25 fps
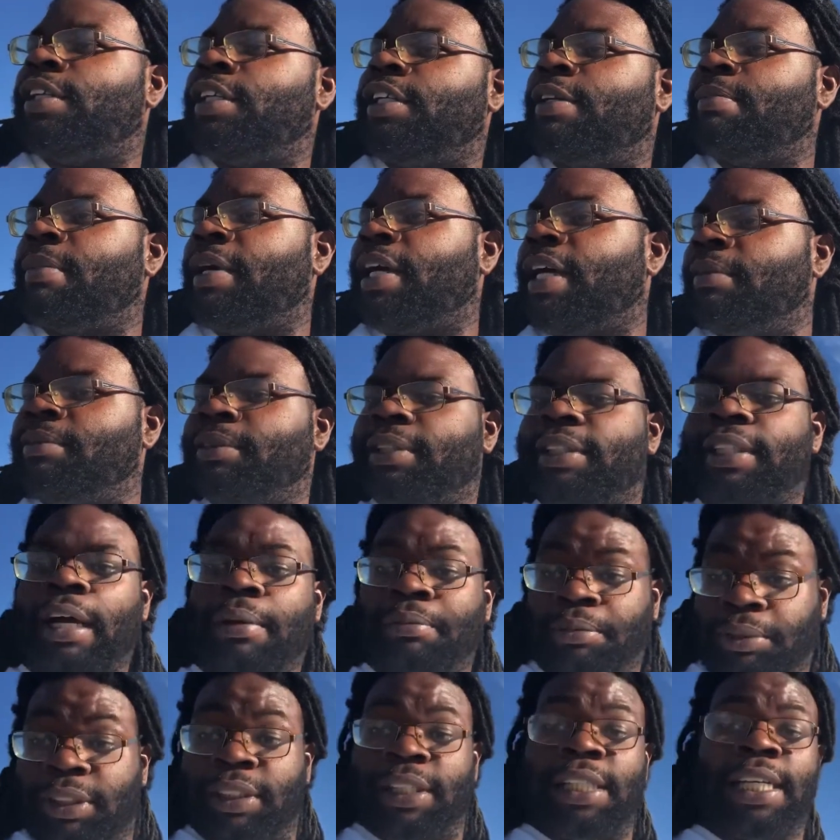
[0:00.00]
here, man.
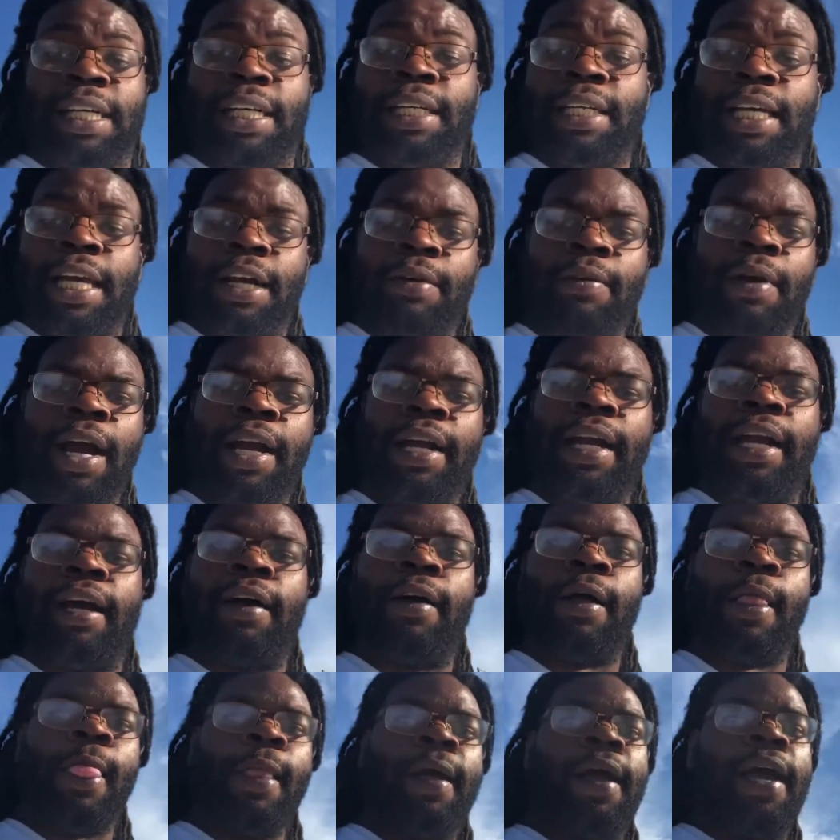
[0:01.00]
I'm just looking at it right
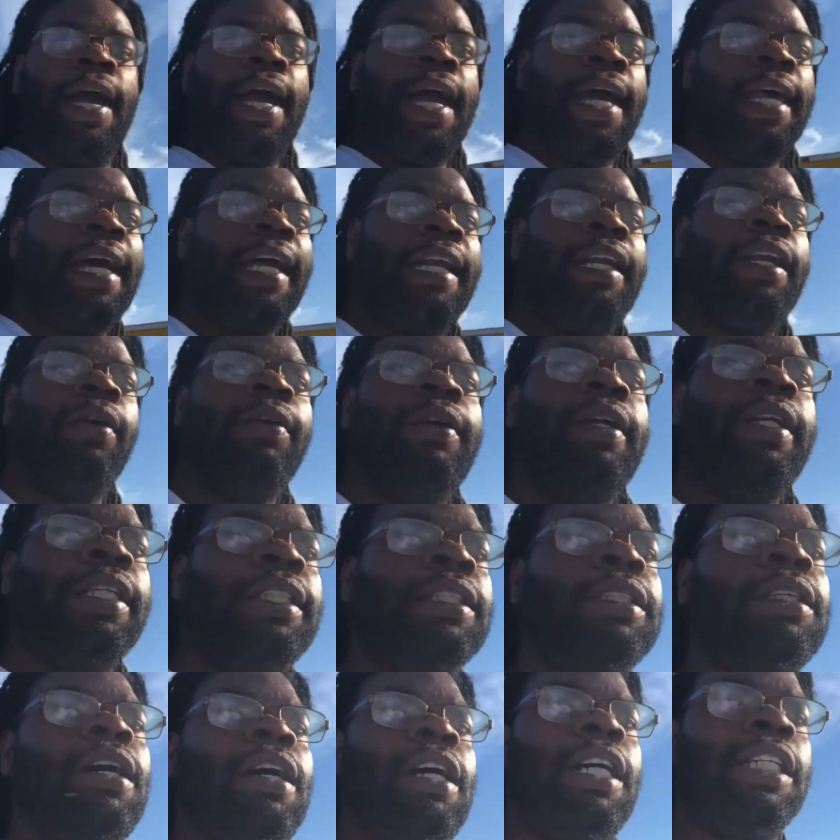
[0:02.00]
now. And I know that this
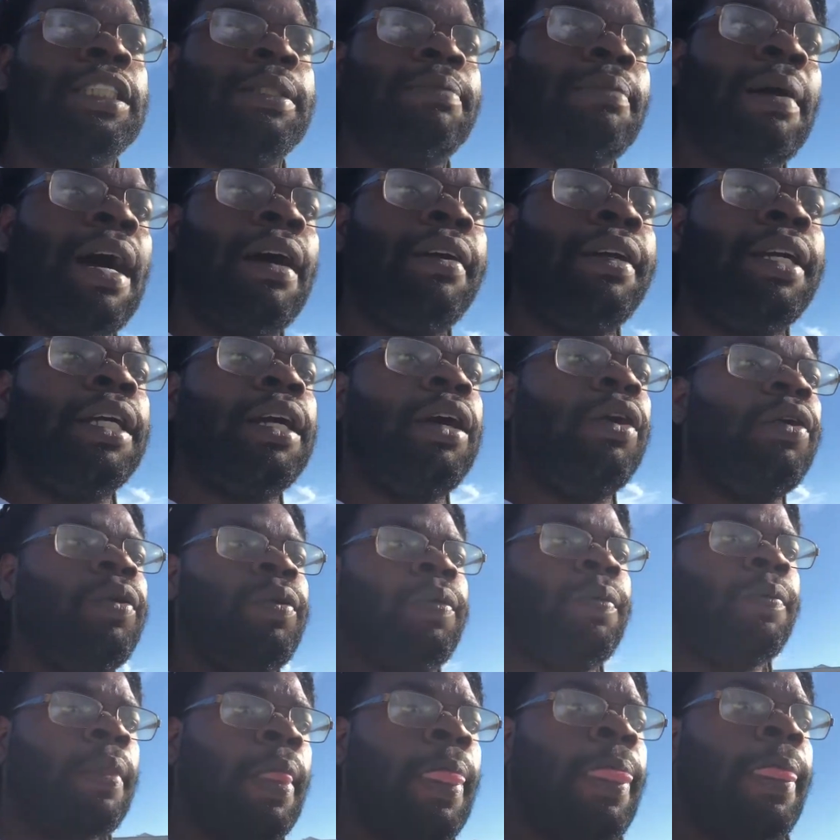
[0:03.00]
car is about to go.
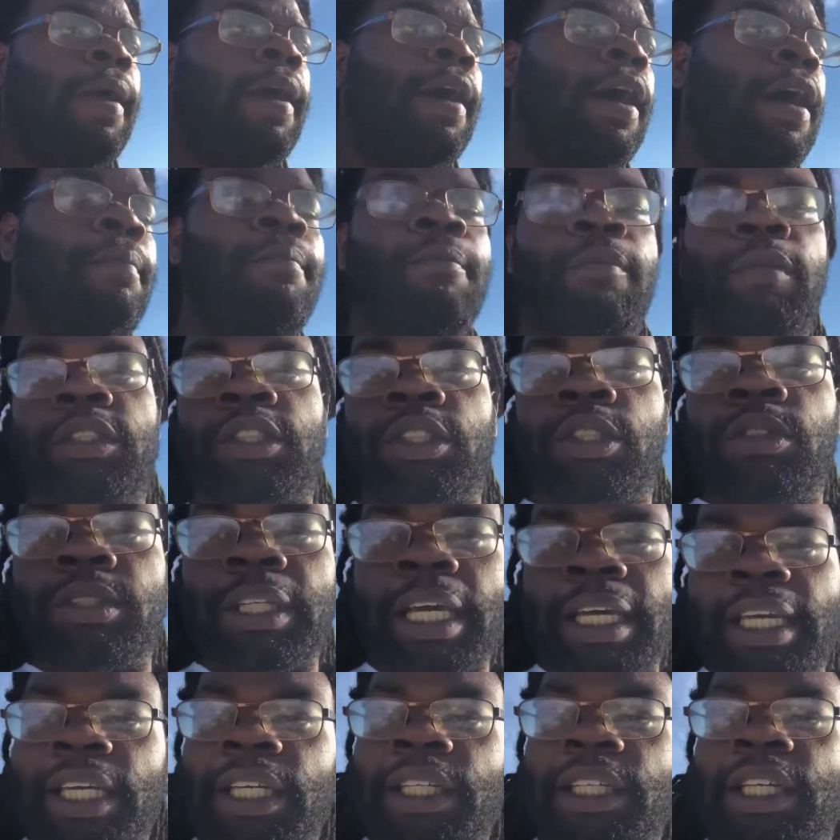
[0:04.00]
As soon as
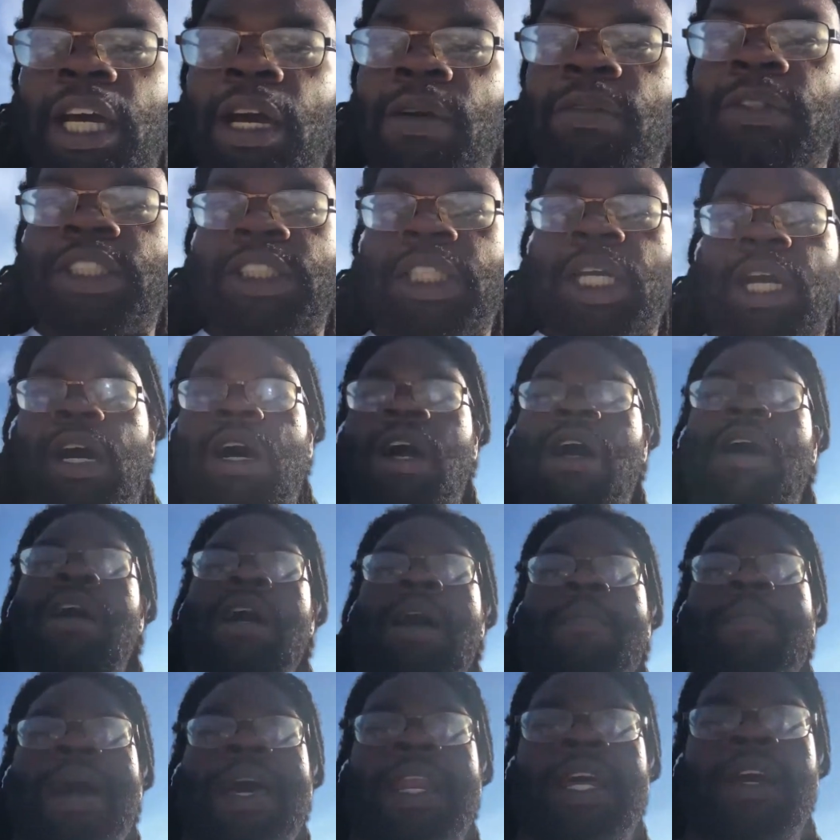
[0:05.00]
I get done with y'all,
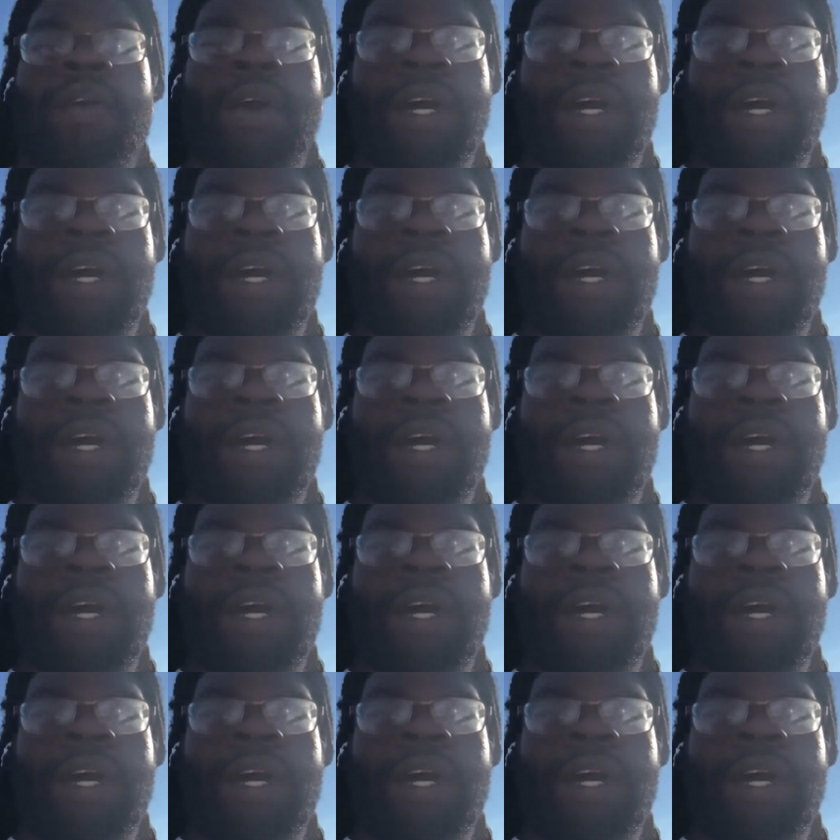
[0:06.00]
I'm about to go